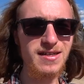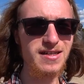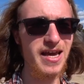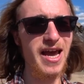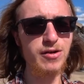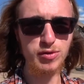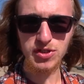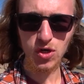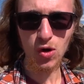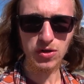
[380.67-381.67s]
the end
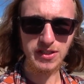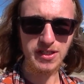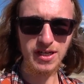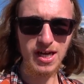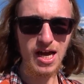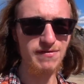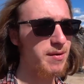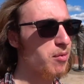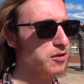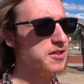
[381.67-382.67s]
result of a
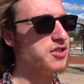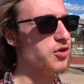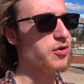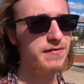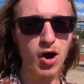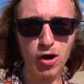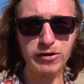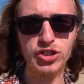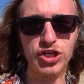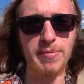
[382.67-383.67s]
multitude of
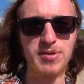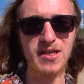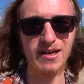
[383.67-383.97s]
hardships in